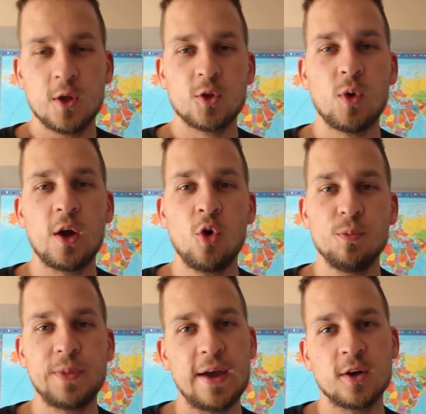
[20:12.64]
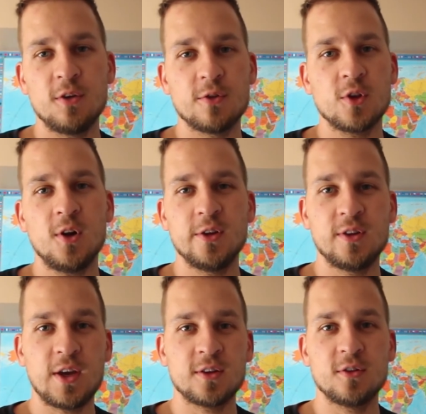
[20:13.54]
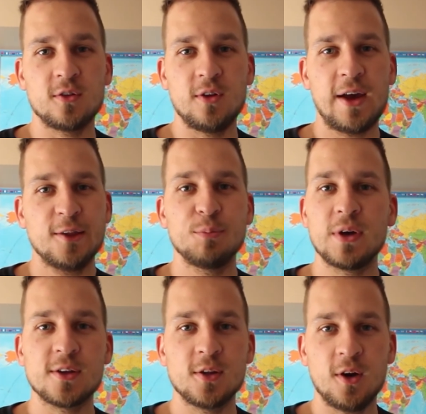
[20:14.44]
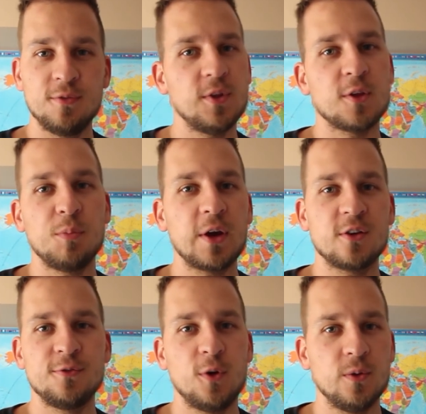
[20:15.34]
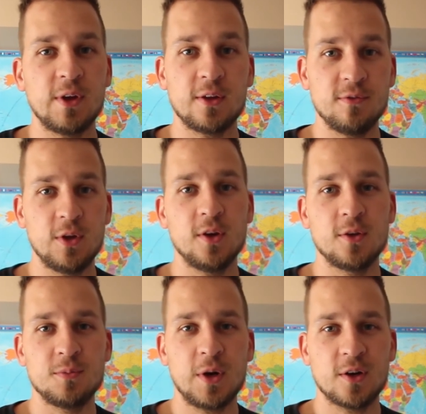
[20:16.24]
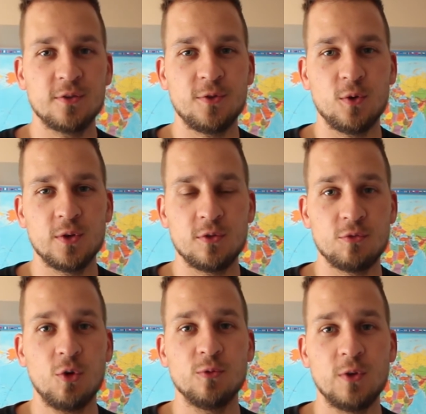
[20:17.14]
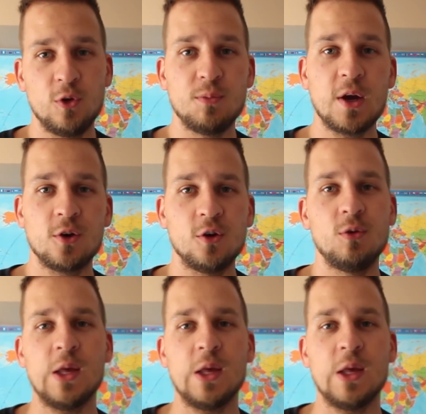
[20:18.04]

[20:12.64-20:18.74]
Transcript: So I hope that covers all the technical aspects of this microphone and of the other microphone, the Rode Video Micro,